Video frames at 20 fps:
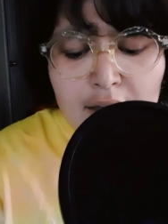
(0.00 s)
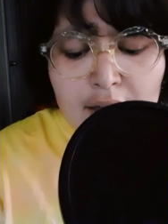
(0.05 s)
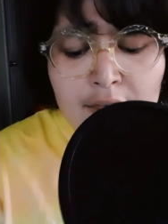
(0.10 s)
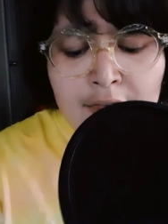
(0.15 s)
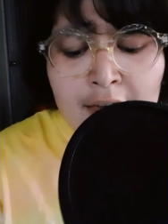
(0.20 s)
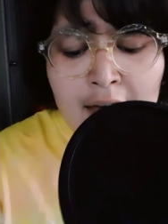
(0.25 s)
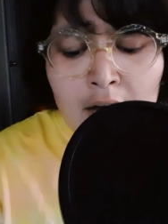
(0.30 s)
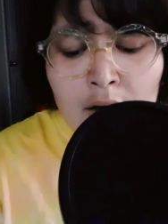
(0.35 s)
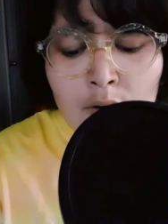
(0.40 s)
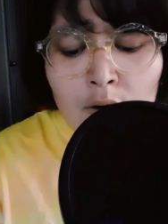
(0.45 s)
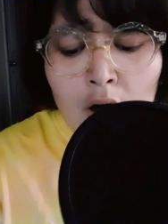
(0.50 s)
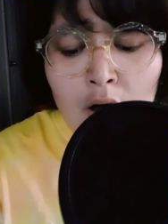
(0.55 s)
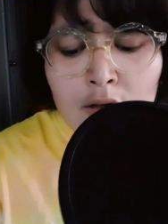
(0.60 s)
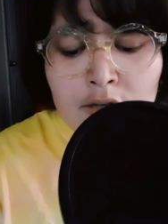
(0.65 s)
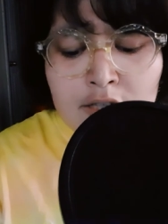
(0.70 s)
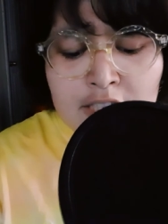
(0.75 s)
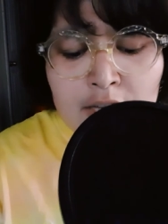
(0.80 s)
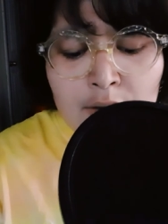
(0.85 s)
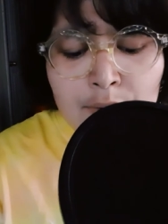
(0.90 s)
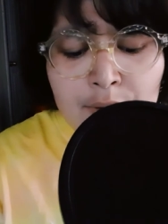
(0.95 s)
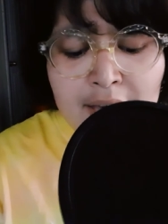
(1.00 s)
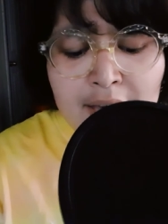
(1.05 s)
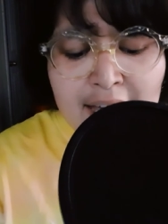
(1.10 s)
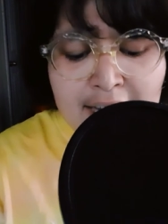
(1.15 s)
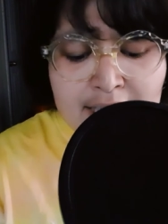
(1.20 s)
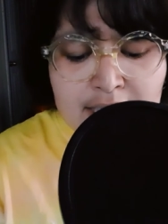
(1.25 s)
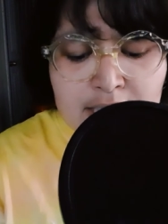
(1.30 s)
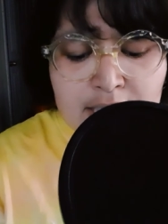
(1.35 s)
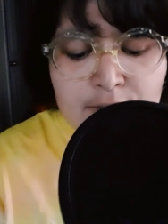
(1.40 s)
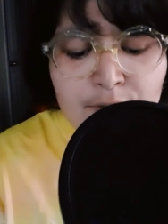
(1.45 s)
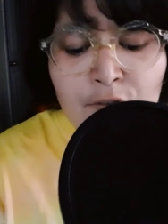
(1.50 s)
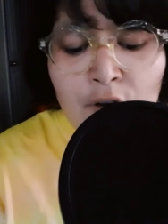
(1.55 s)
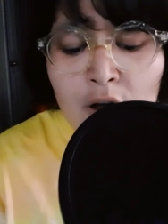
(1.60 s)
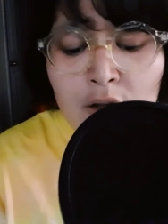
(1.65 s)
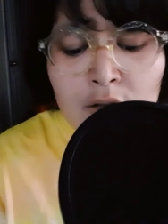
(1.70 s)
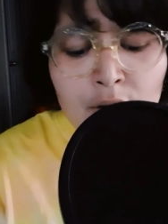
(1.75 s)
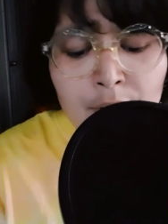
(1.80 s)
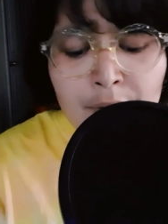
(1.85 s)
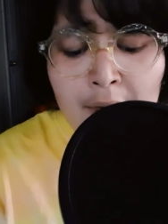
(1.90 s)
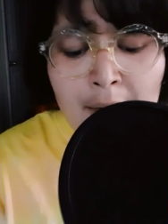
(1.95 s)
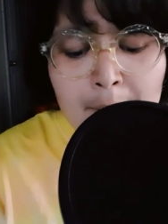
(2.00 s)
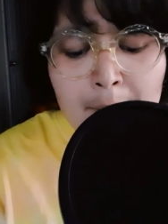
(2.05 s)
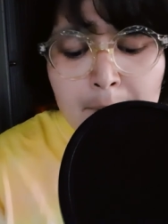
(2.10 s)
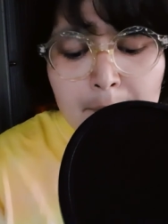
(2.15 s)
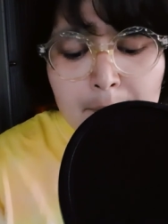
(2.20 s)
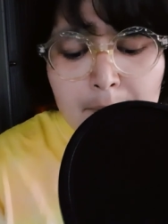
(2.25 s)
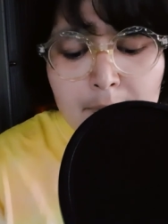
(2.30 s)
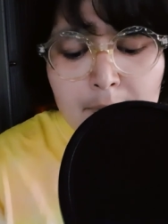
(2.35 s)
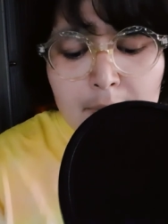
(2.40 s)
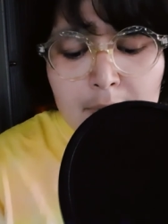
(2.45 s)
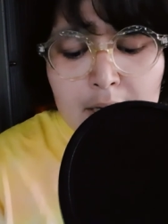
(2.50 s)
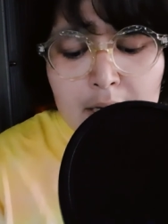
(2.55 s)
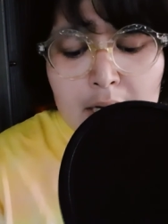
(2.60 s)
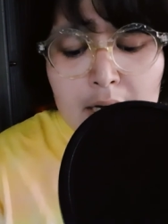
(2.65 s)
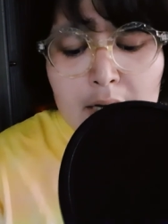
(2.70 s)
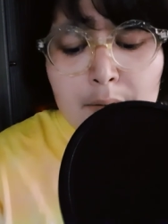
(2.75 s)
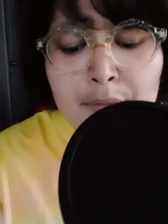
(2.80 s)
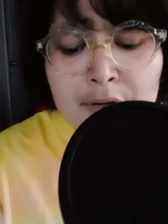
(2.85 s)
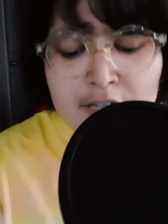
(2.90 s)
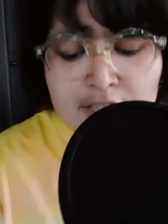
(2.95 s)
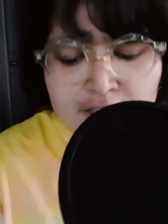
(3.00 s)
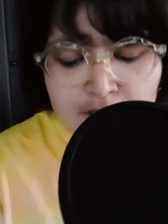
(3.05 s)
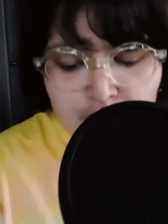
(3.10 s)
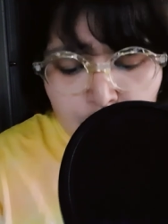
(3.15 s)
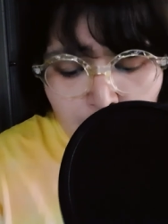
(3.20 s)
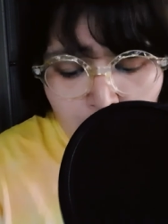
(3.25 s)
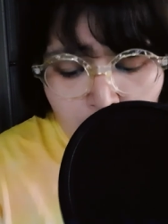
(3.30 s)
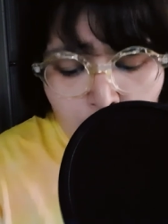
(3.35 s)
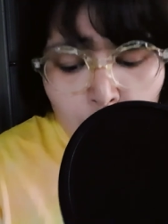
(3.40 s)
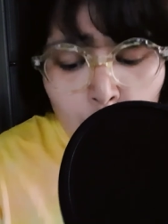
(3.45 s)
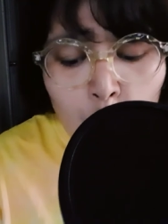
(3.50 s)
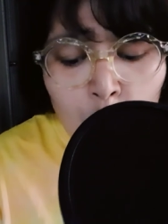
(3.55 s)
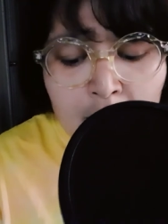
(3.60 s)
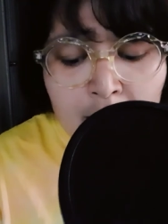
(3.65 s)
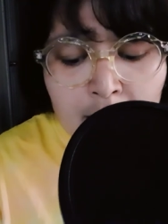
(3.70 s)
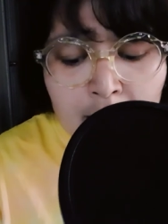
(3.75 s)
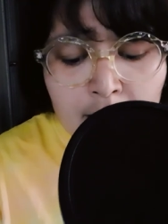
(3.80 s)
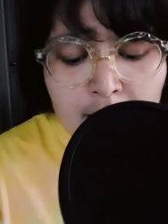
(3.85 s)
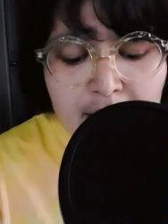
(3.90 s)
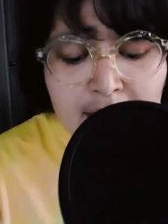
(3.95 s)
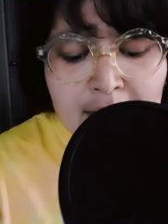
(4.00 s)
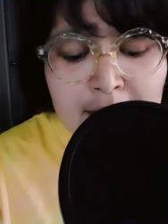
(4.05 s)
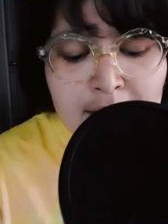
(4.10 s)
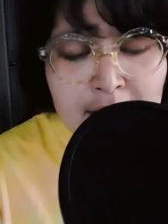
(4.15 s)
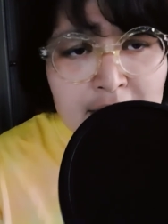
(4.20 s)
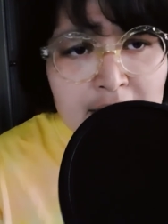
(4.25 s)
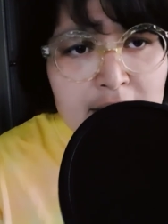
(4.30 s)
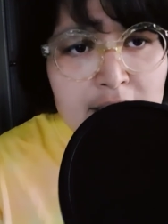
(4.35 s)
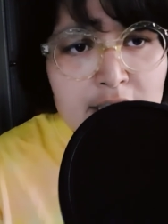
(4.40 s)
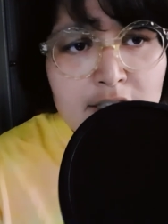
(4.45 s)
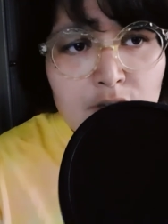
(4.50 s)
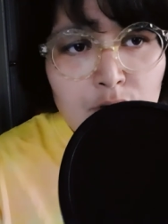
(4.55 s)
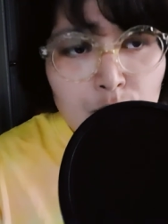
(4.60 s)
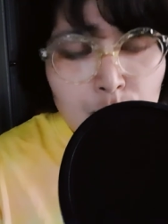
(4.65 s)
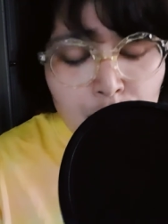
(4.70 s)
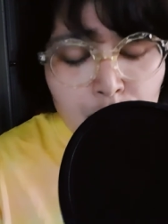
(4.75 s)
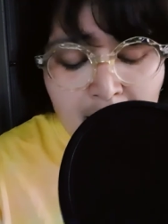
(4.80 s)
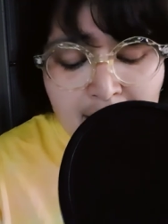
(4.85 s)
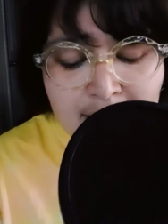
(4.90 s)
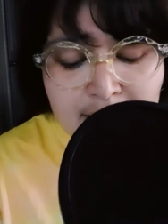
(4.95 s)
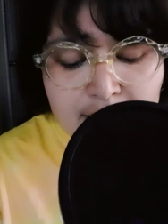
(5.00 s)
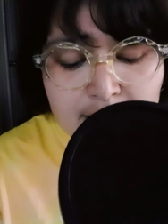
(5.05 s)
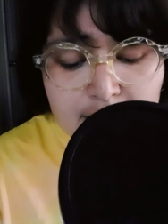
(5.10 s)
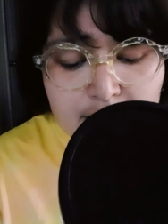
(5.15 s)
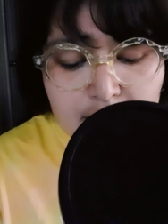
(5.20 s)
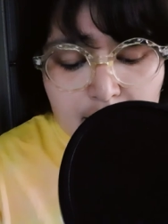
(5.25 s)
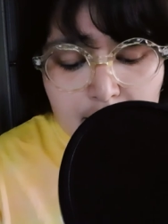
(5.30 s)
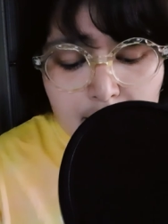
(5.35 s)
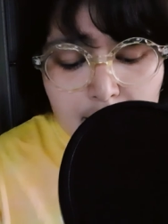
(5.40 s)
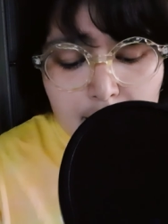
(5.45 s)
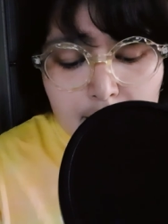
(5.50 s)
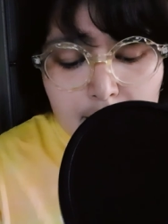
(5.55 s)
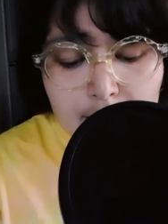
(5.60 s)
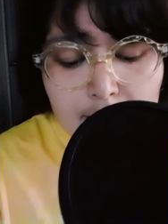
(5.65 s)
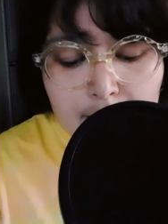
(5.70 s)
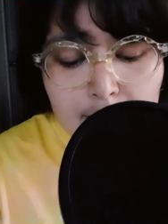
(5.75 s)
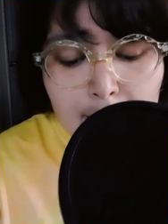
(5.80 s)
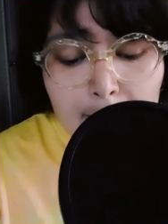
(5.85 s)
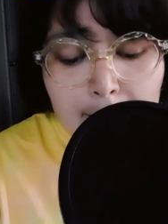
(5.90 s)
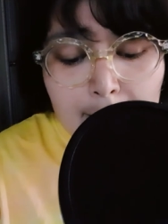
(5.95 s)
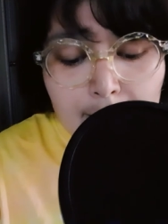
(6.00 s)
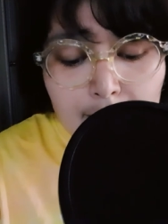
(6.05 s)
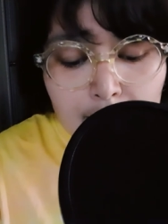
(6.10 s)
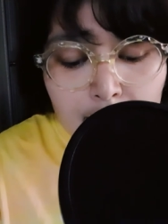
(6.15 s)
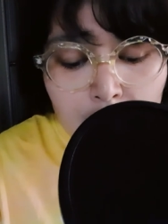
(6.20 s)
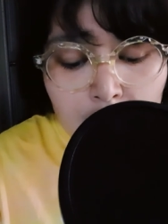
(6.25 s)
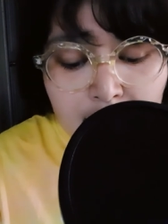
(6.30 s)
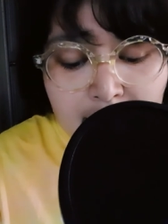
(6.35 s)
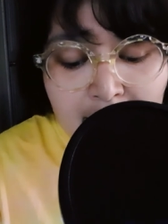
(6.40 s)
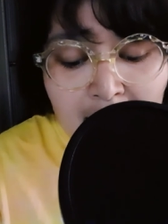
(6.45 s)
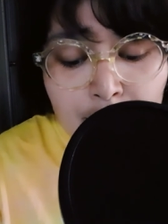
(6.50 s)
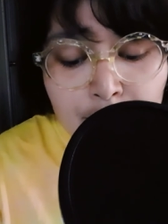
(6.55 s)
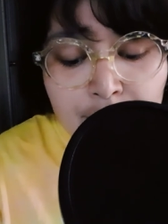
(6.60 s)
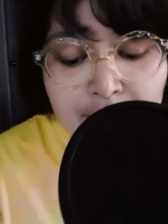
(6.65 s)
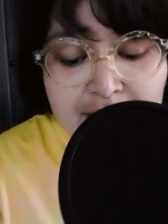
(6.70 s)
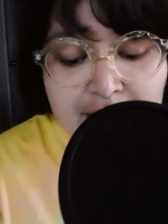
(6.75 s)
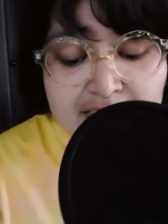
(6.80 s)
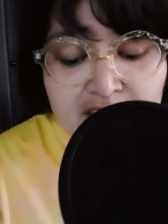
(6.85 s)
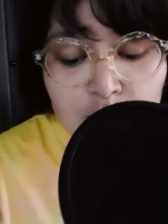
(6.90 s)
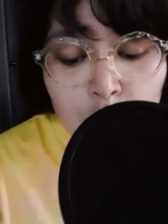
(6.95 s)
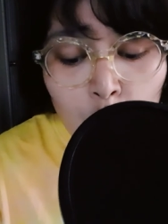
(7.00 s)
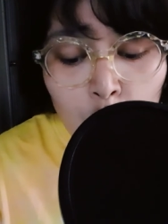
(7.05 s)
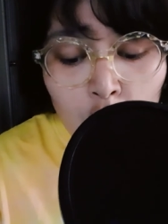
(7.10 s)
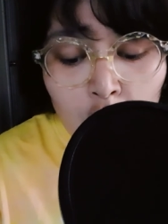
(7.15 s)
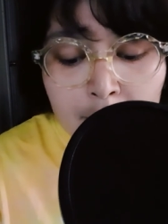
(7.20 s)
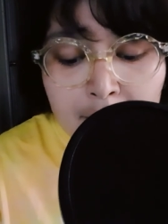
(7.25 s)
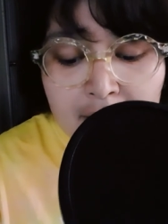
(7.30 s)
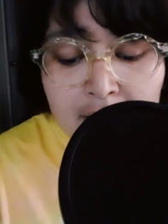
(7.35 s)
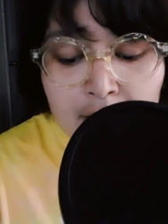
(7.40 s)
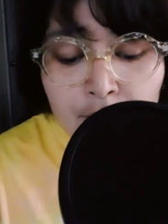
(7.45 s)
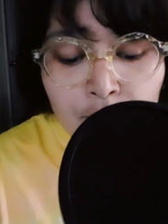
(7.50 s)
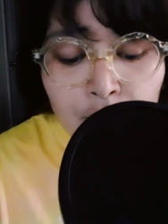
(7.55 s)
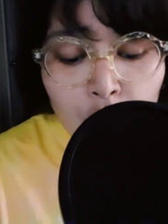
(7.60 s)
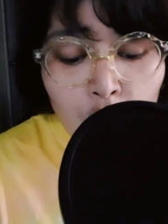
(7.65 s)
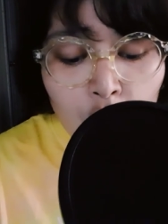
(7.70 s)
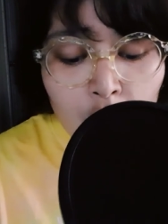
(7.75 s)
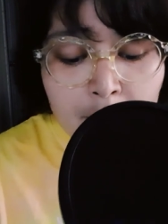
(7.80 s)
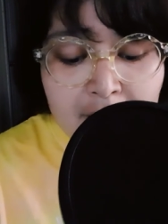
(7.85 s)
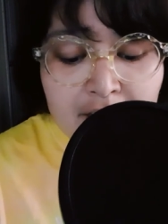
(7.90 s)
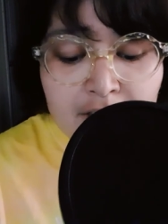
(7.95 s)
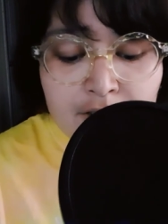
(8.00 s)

Thou also canst follow them, but a strong will it needs to rise. Look how they swarm and form